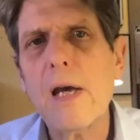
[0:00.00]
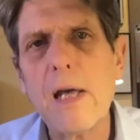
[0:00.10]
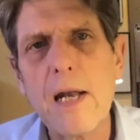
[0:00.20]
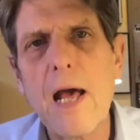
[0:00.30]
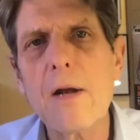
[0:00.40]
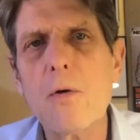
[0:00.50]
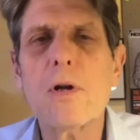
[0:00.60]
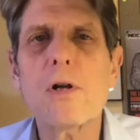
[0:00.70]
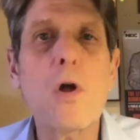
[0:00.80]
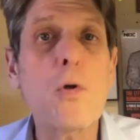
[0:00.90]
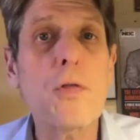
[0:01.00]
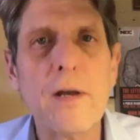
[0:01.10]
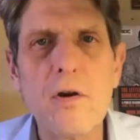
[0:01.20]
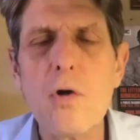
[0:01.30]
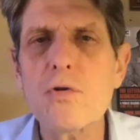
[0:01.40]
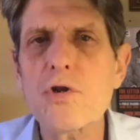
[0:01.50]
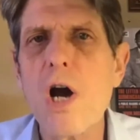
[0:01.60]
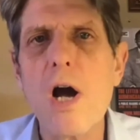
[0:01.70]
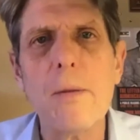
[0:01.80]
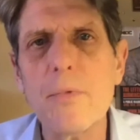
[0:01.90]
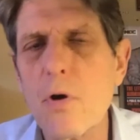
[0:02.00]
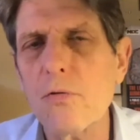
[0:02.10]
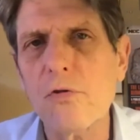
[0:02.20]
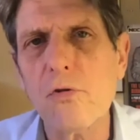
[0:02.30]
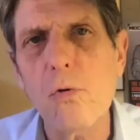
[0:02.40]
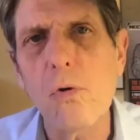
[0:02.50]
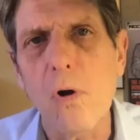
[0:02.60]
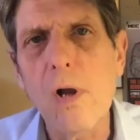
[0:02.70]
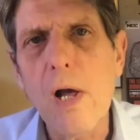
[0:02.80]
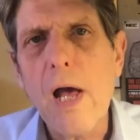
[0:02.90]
inadequate clothing, no job, no school.